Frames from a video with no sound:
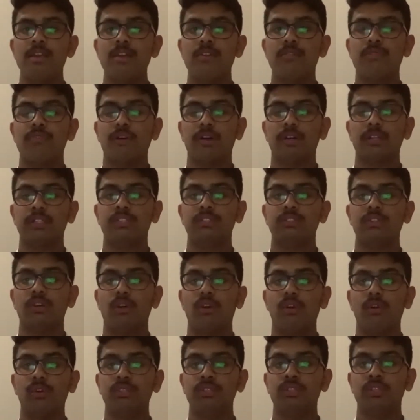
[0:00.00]
of us
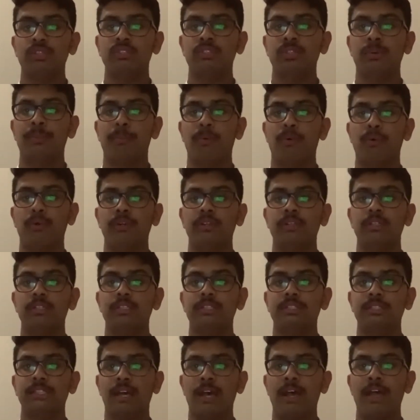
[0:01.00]
also support
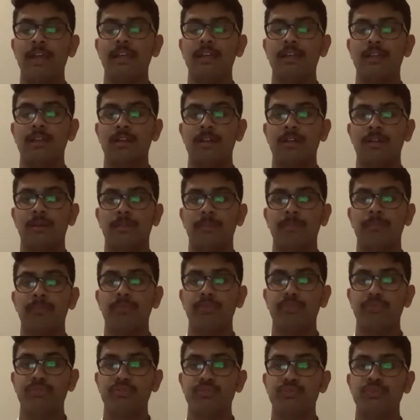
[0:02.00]
Sai Illam
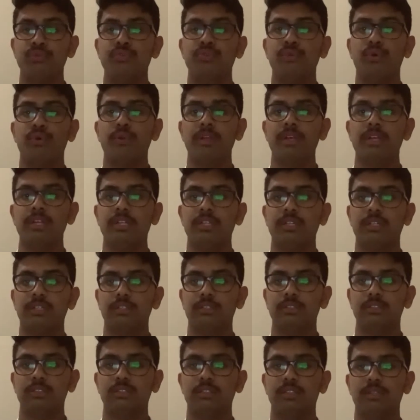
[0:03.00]
through donations.
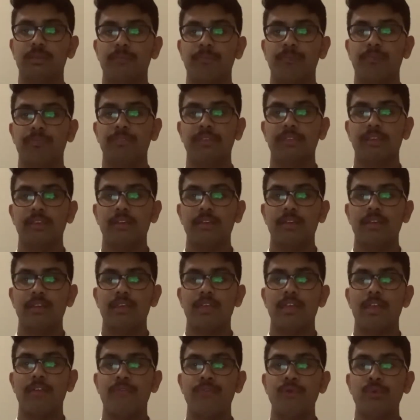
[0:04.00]

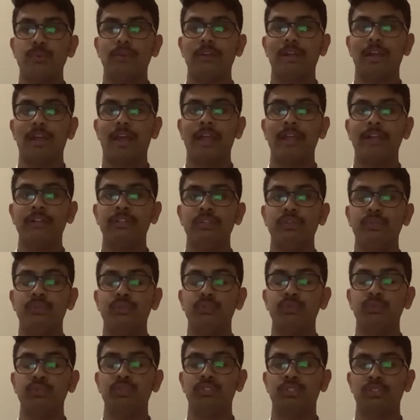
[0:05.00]
If you would like to
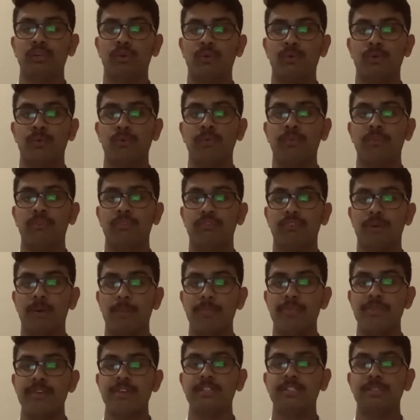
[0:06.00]
do so
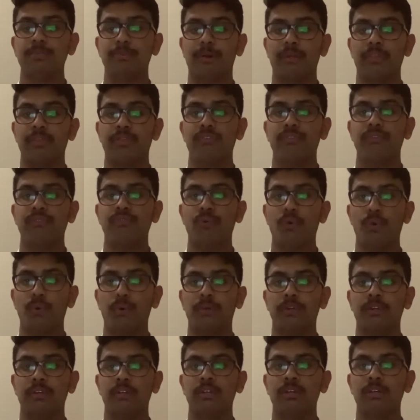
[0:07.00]
from this month
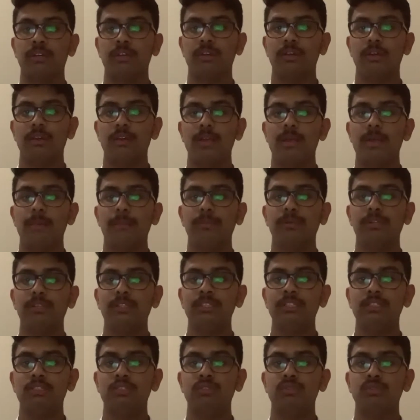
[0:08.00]
forward,
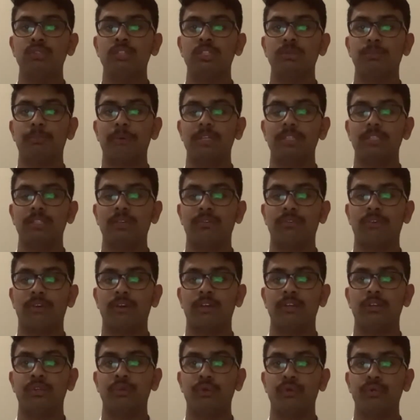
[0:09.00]
please do specify
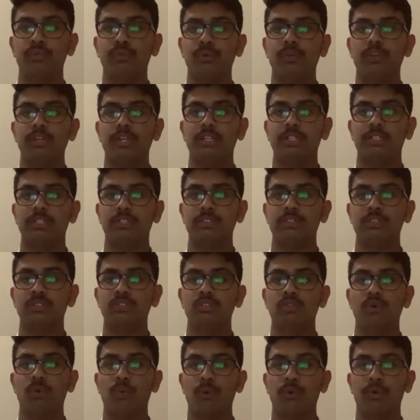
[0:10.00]
your donations
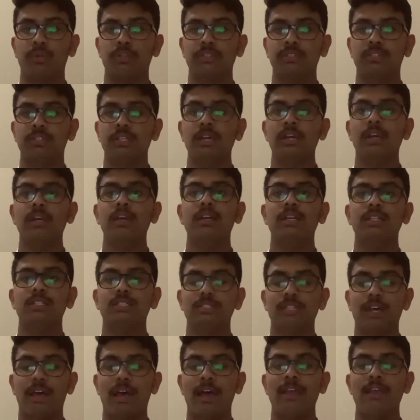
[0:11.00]
towards
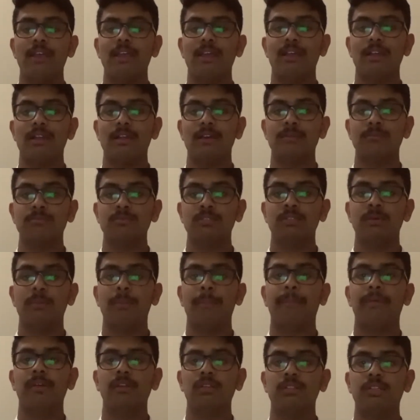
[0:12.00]
Sai Illam's
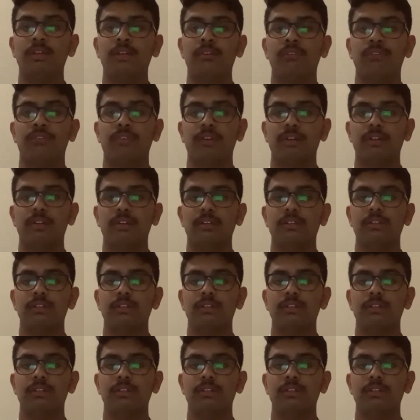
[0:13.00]
building fund.